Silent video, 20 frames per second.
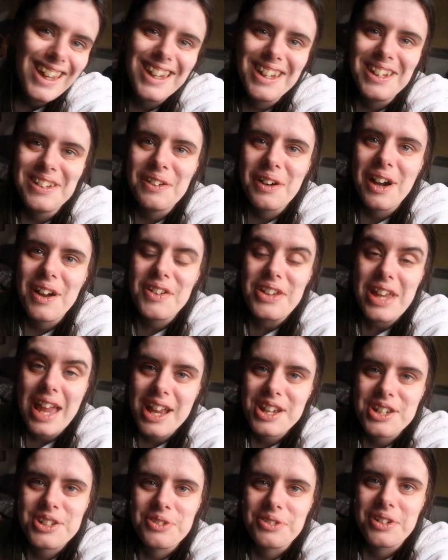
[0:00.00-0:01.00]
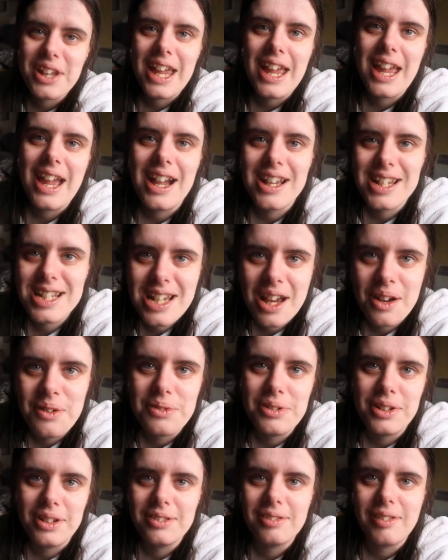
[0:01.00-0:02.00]
You know how yesterday I
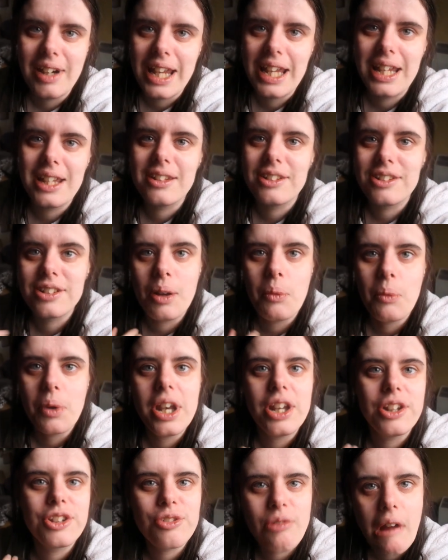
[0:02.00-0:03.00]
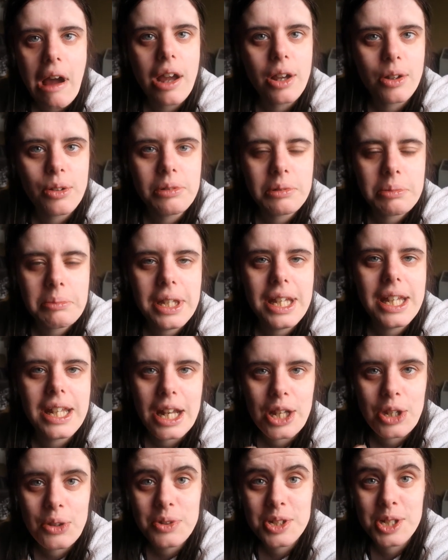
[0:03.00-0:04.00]
sounded like someone had strangled me and
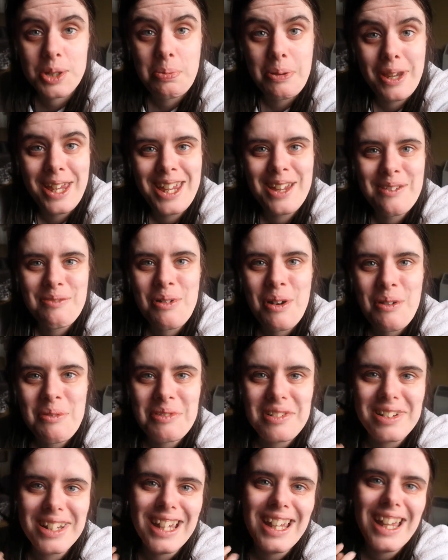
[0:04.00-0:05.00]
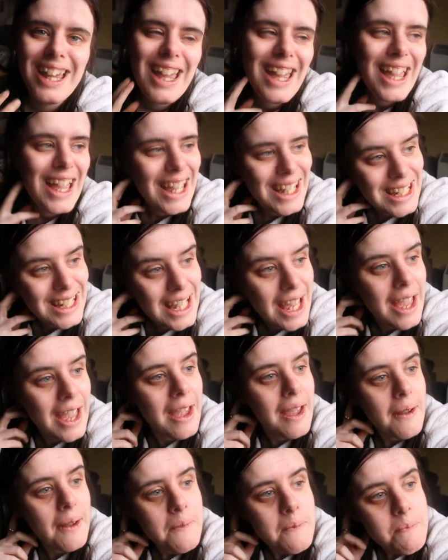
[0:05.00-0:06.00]
I couldn't speak properly?
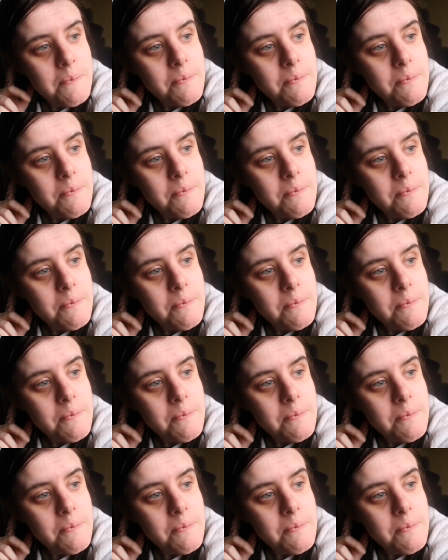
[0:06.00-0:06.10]
Yeah.